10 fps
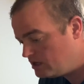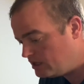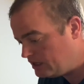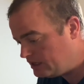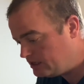
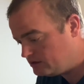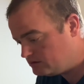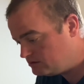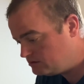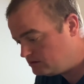and
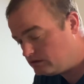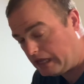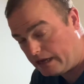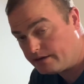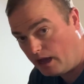
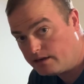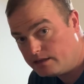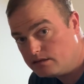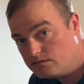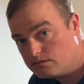I'd get
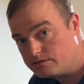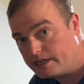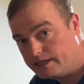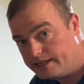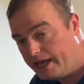a little thing
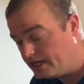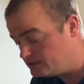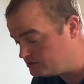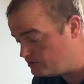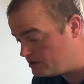of gas
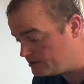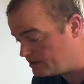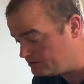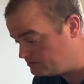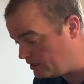as well,
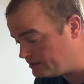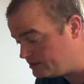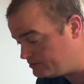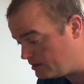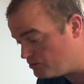and I'd
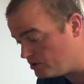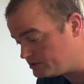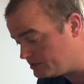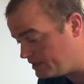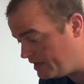dip that brush in
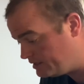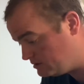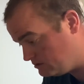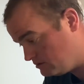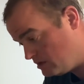the gas,
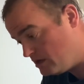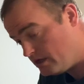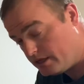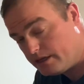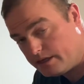and
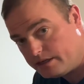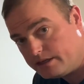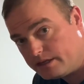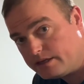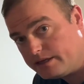
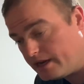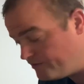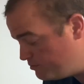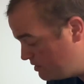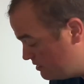it'd get every
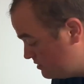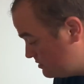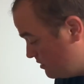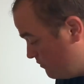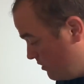bit of this
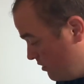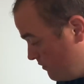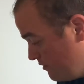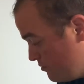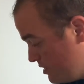stuff off,
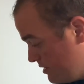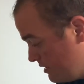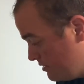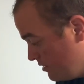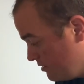every bit of that
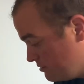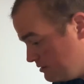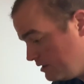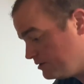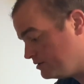dirt and
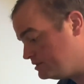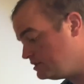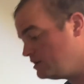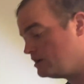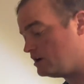that grease.
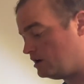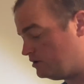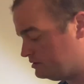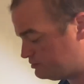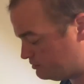All
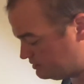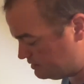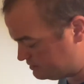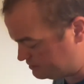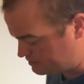this really
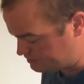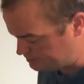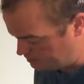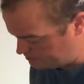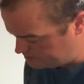is just
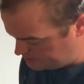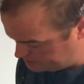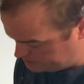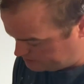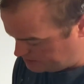
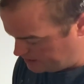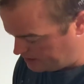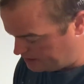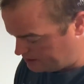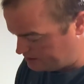sawdust
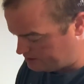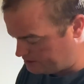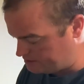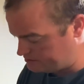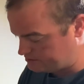and
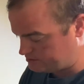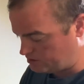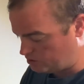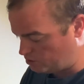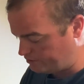
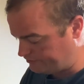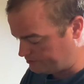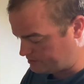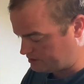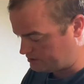oil
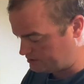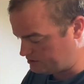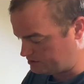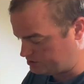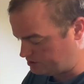from the
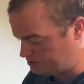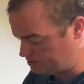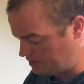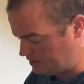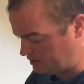
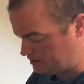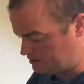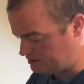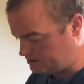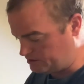chain,
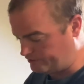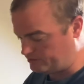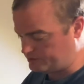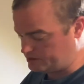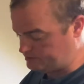or
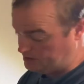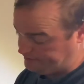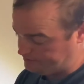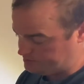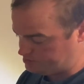from
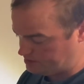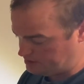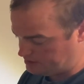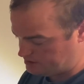the chain.